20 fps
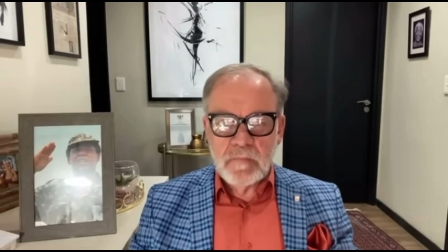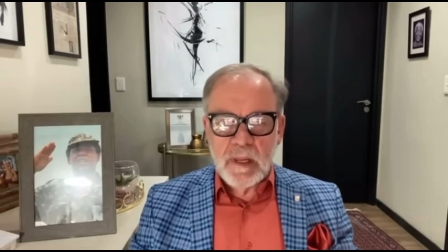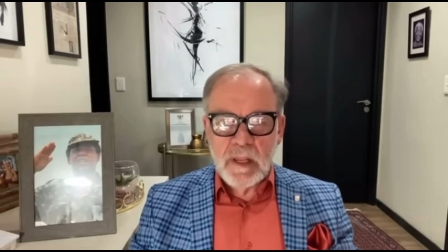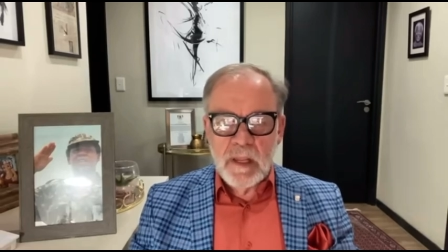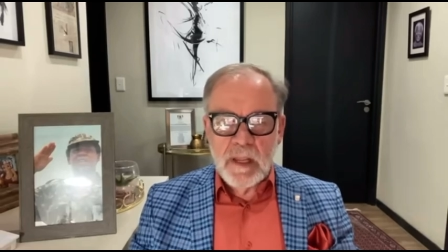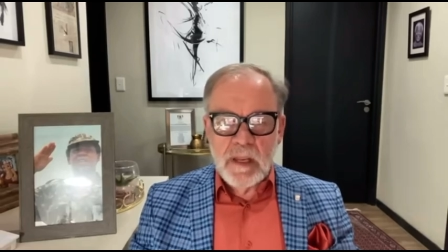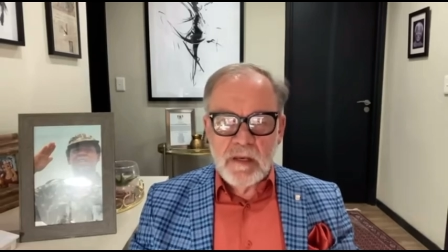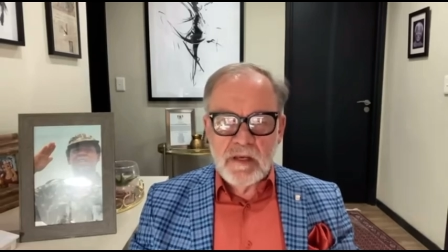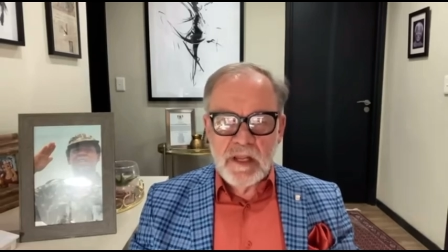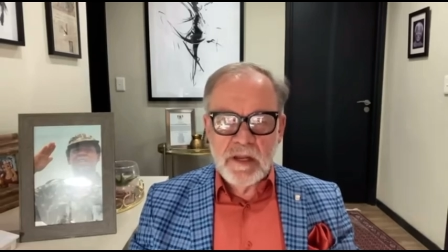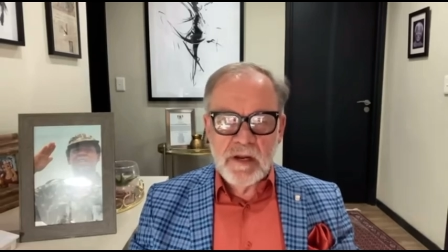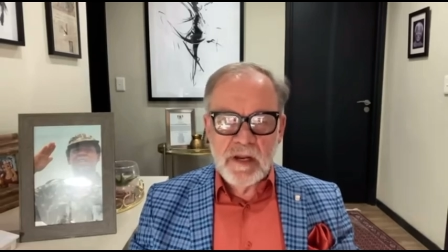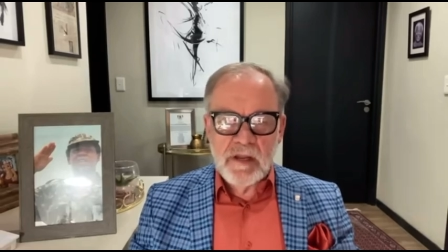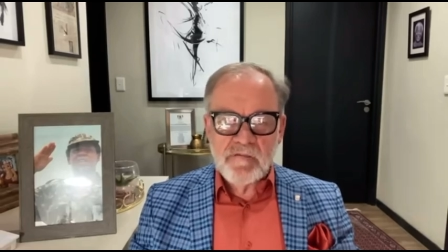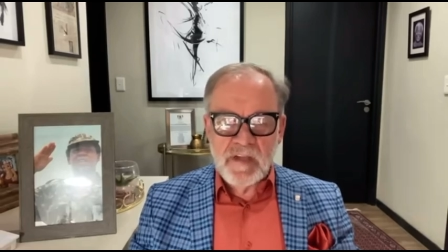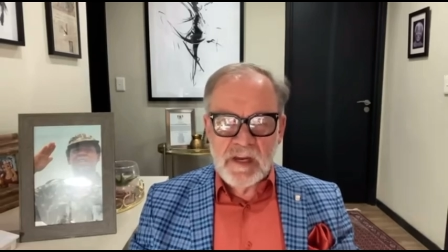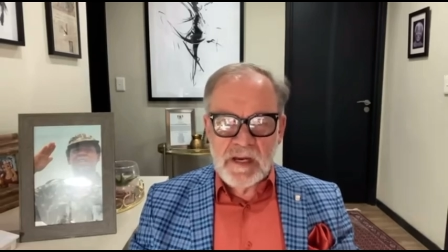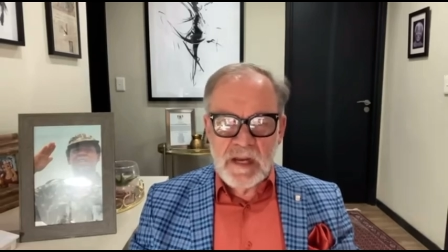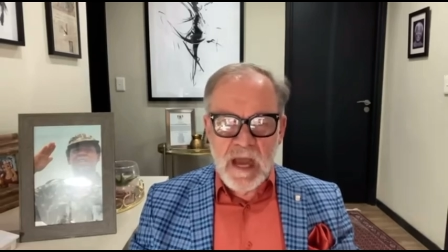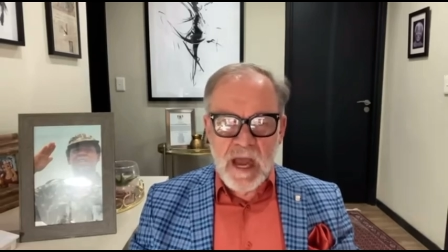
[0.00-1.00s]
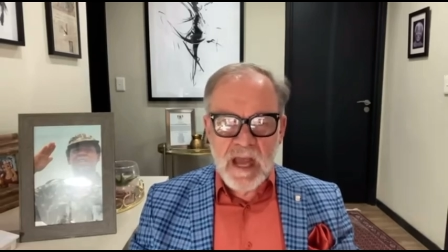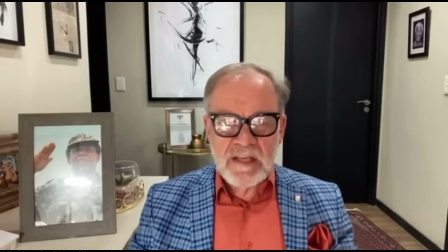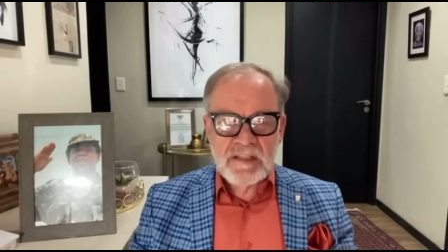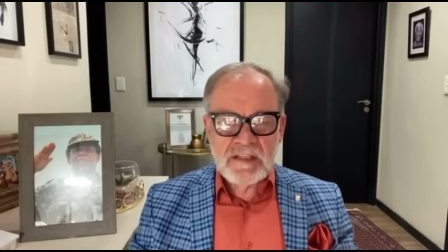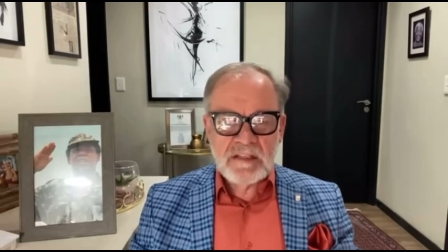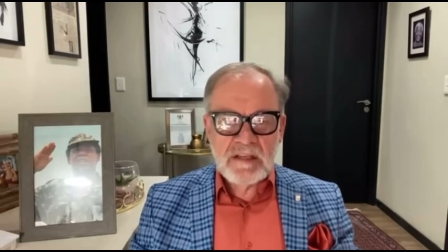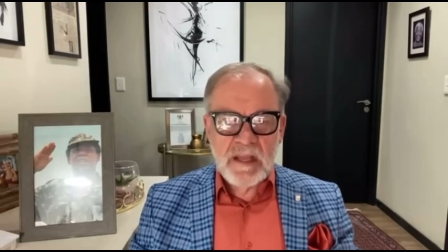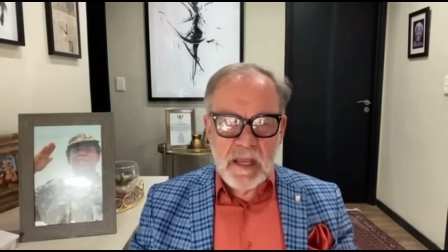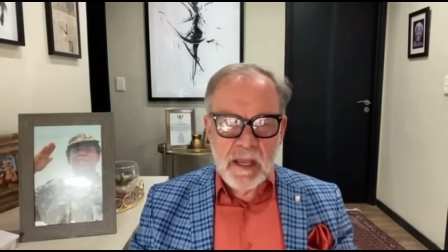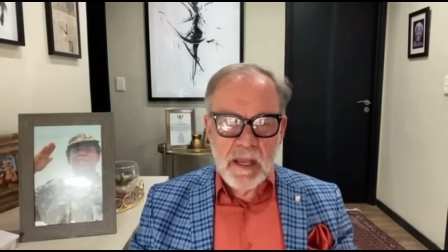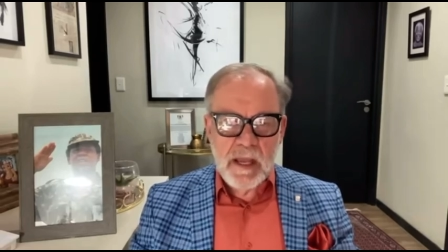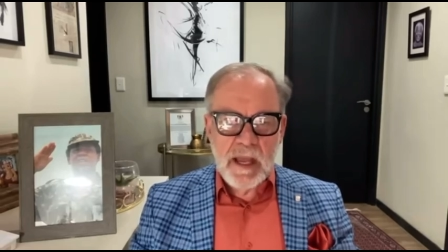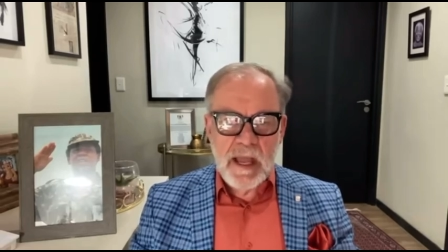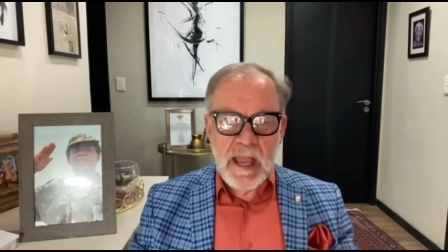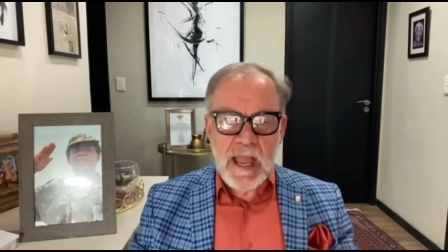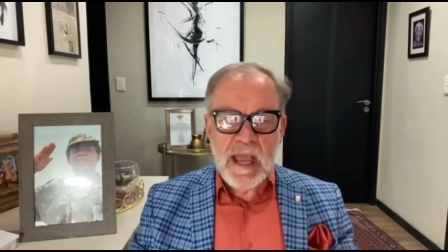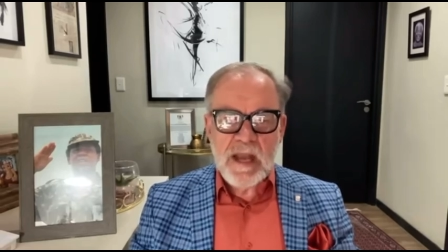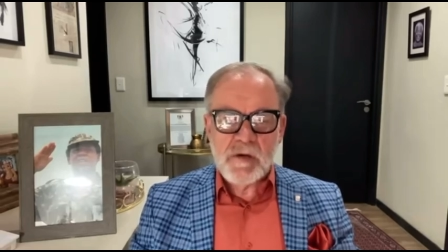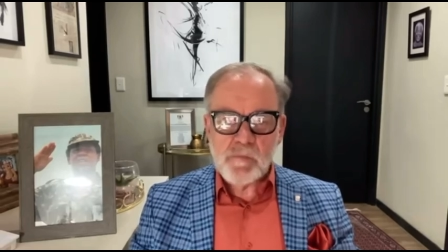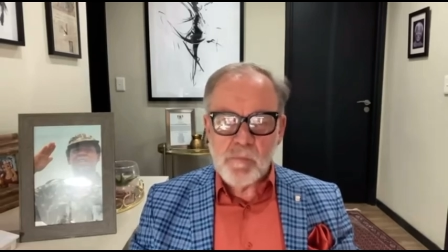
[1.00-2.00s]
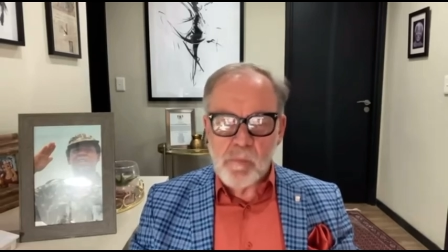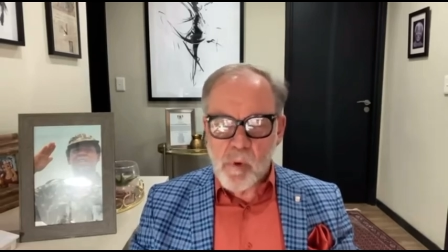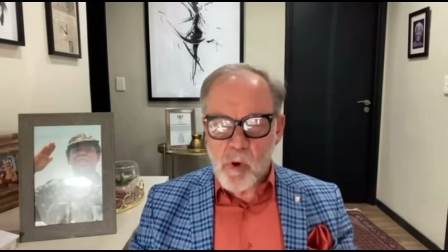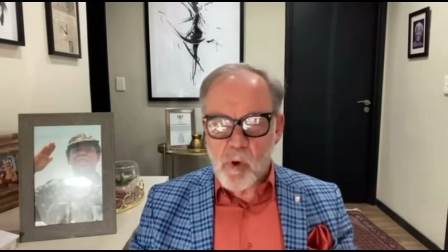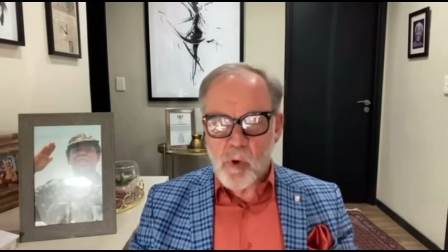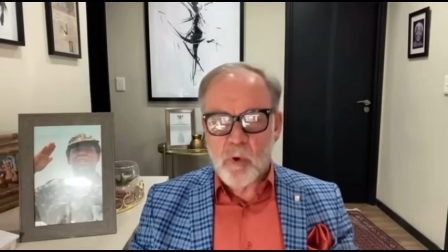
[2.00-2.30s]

During the last year and more,